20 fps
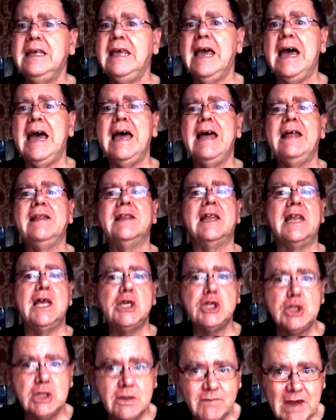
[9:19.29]
The Legend of
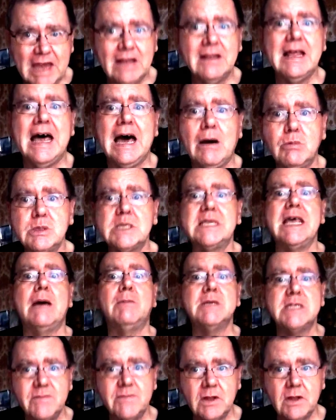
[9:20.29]
Hell House, the
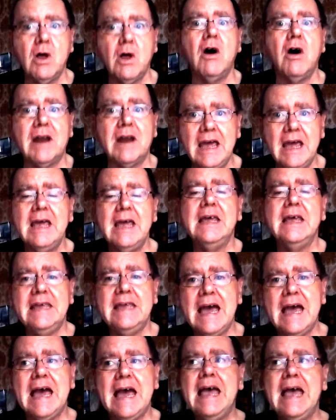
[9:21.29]
Amityville Horror. And
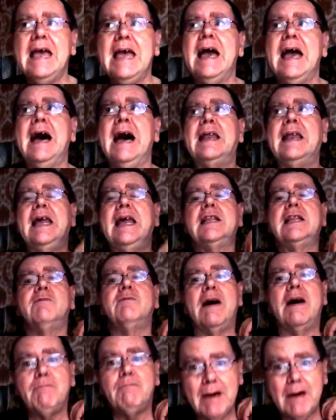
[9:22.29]
I like the
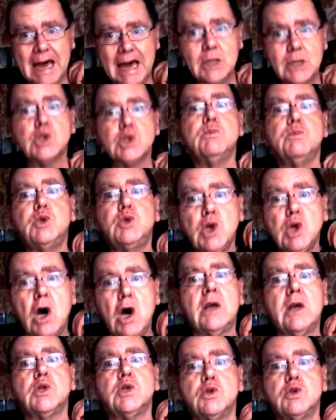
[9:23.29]
vampire subgenres
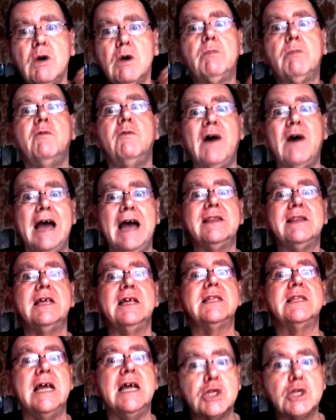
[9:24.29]
as well, providing that
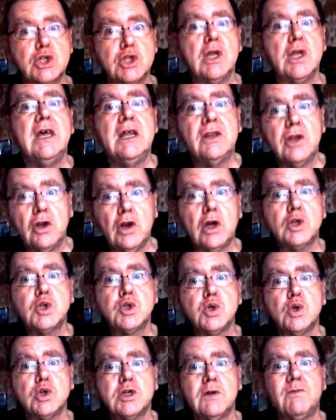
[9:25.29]
they're not sort
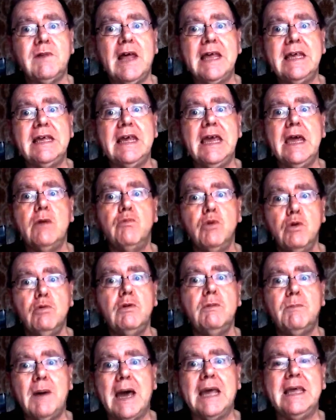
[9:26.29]
of like ruined by
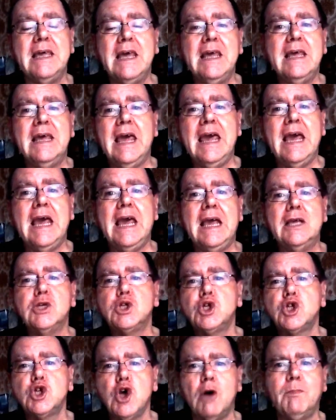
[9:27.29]

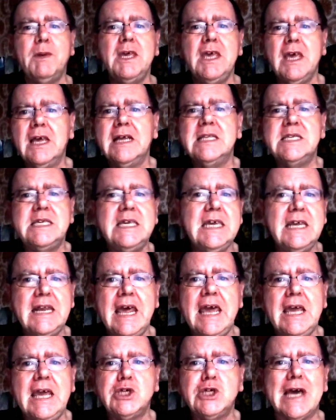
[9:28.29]
soppy teenage
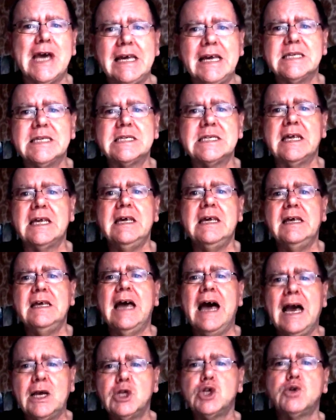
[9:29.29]

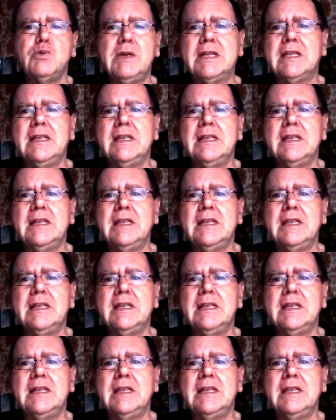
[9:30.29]
angst-ridden